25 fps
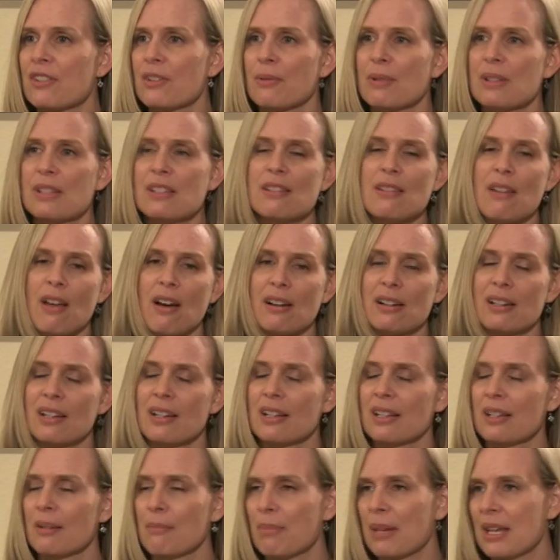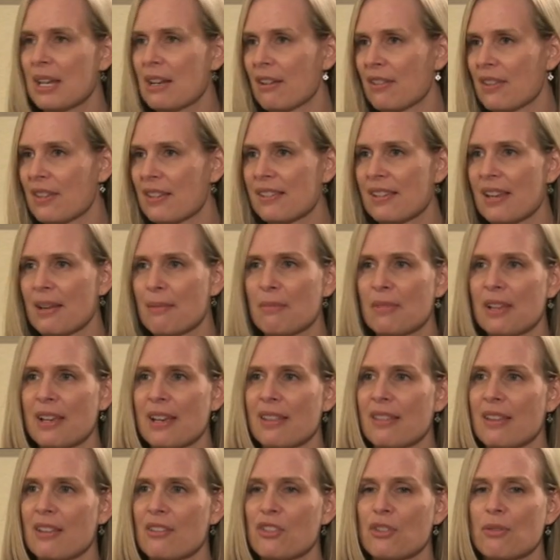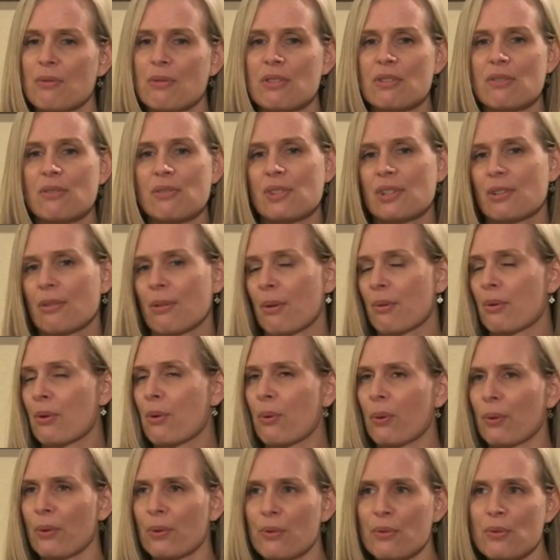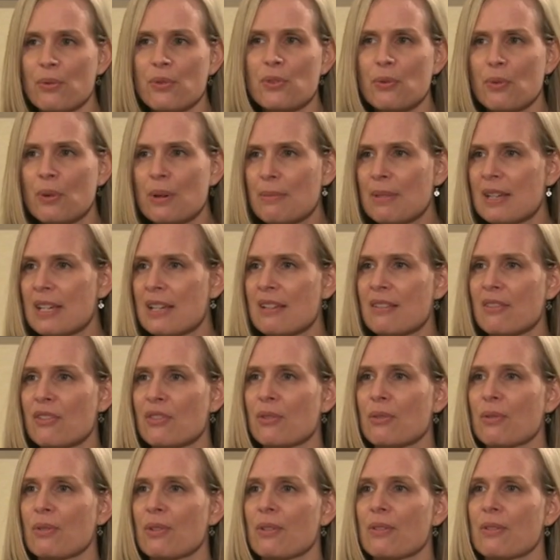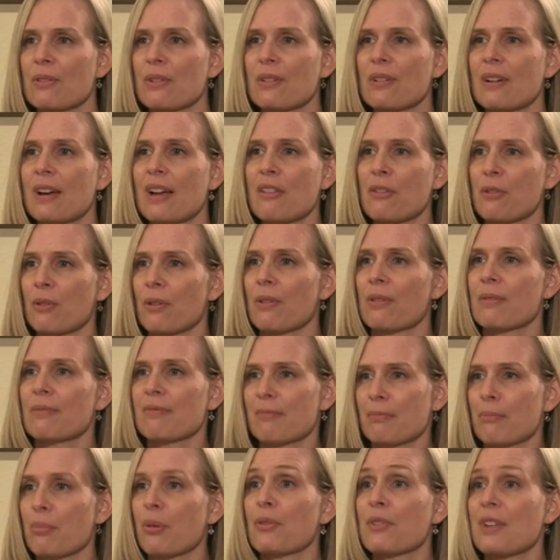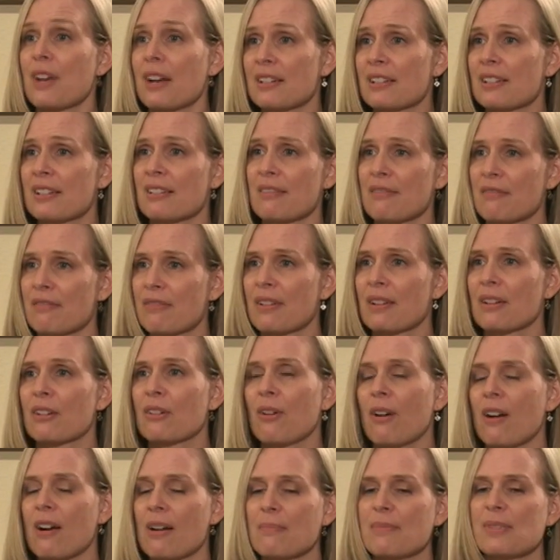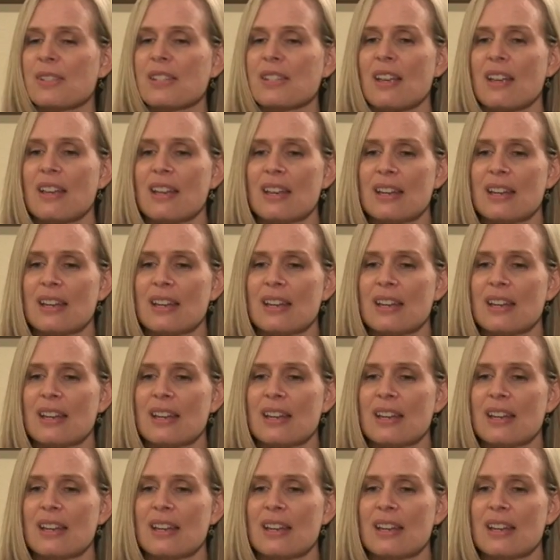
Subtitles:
so it's not going to compete on the same land that you would use to grow corn or soybeans or other productive crops.